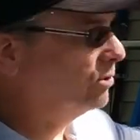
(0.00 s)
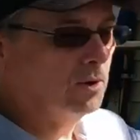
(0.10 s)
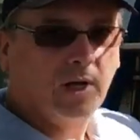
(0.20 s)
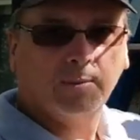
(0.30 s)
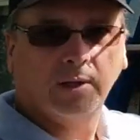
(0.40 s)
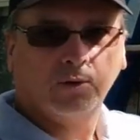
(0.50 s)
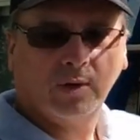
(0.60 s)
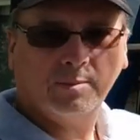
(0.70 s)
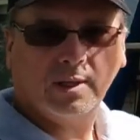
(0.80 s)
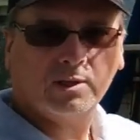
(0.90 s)
too long, about
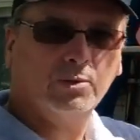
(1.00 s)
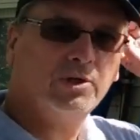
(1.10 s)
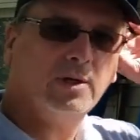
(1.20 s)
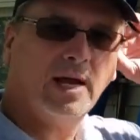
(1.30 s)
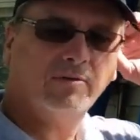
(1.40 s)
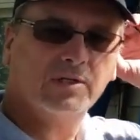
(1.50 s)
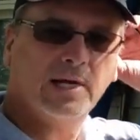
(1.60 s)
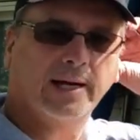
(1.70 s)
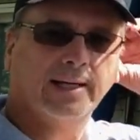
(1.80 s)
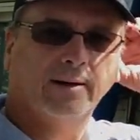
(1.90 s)
20 minutes we should have this
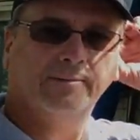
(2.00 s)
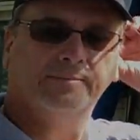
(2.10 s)
knocked out.